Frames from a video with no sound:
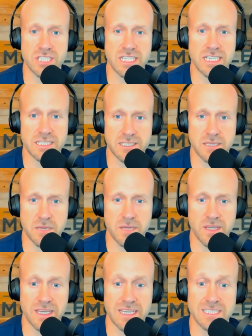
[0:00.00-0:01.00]
into
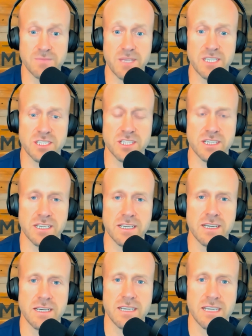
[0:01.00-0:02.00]
something, especially
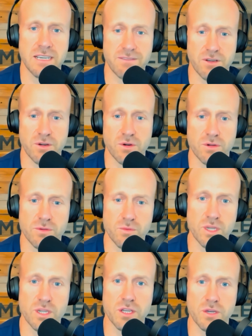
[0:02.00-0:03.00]
if they're
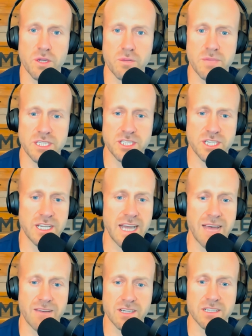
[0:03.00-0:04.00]
really on a mission and
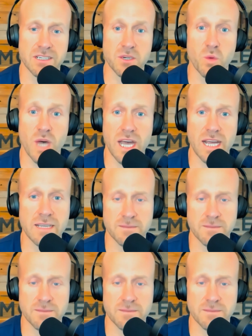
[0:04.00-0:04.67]
have a clear why.